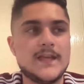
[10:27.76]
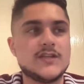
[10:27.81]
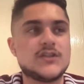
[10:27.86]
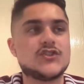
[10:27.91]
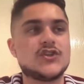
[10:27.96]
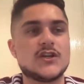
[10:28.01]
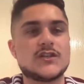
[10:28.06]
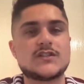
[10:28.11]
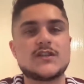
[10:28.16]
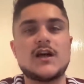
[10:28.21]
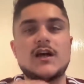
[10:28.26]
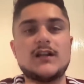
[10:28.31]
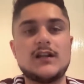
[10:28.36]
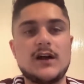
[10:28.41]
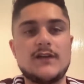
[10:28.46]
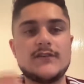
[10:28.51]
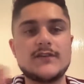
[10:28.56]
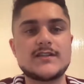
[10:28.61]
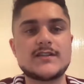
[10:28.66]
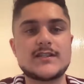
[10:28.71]
it's just
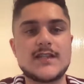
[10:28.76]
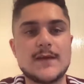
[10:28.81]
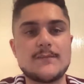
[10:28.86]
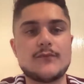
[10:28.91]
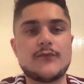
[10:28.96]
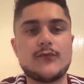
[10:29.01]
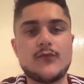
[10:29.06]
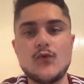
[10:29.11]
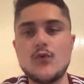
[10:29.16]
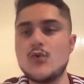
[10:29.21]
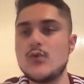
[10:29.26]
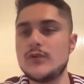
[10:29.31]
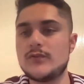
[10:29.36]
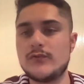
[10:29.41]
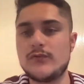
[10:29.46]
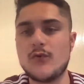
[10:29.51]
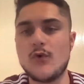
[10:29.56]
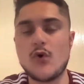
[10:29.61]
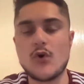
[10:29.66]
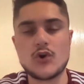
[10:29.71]
another step
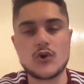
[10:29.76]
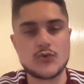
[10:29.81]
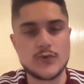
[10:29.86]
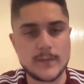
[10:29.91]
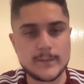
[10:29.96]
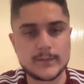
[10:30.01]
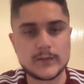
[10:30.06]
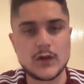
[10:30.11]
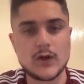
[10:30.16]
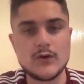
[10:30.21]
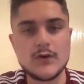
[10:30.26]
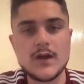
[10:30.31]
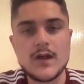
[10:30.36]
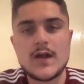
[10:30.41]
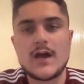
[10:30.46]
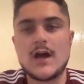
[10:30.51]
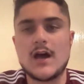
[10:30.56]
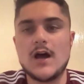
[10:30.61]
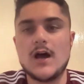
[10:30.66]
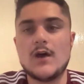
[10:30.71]
forward for crypto,
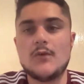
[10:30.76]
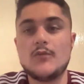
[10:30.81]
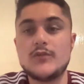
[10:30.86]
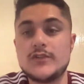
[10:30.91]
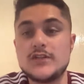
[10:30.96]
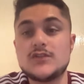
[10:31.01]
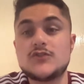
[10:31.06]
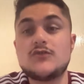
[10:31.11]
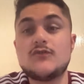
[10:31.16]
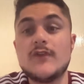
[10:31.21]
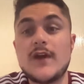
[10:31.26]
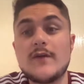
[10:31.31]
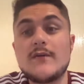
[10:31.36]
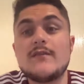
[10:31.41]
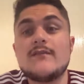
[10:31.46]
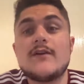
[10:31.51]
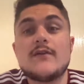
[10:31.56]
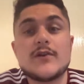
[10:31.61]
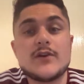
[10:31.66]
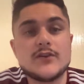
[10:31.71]
which is
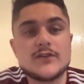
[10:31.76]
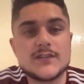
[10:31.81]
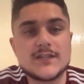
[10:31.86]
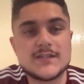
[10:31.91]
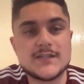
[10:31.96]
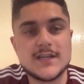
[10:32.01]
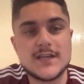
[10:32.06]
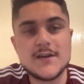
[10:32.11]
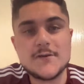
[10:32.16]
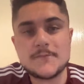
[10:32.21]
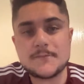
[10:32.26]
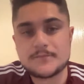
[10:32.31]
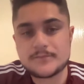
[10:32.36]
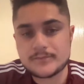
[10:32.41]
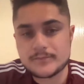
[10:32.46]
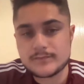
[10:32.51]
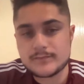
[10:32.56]
very, very good to see.